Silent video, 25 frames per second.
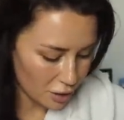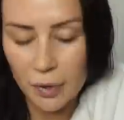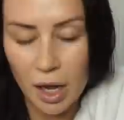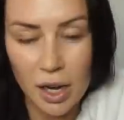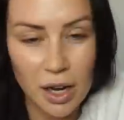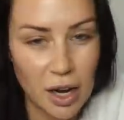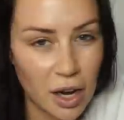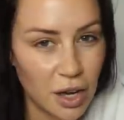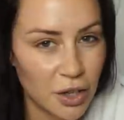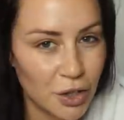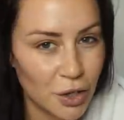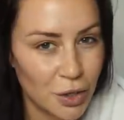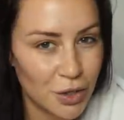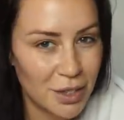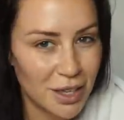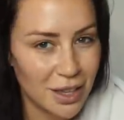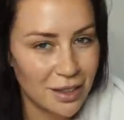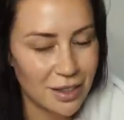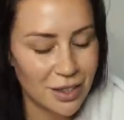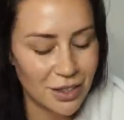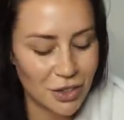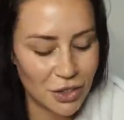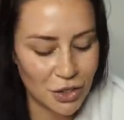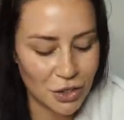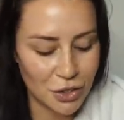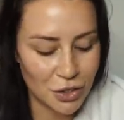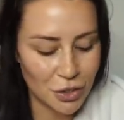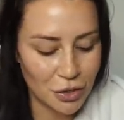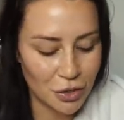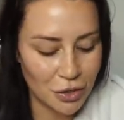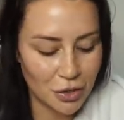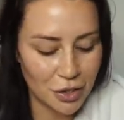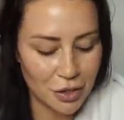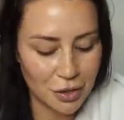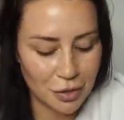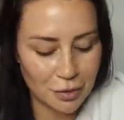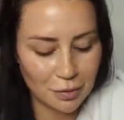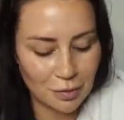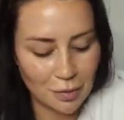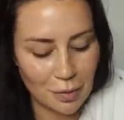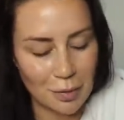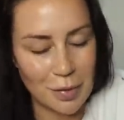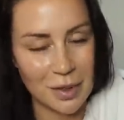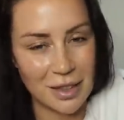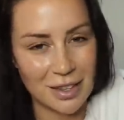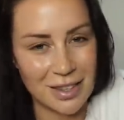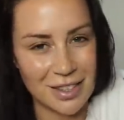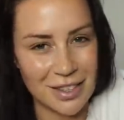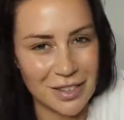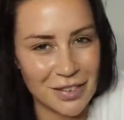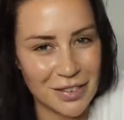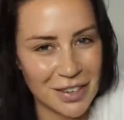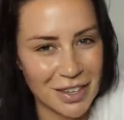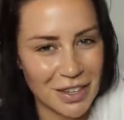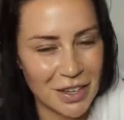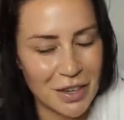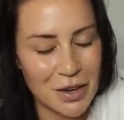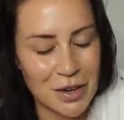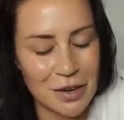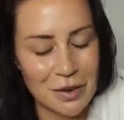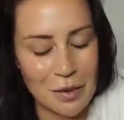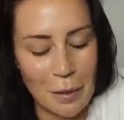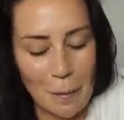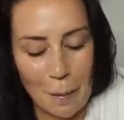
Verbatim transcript: I can't use it in this tutorial, but this is really cool.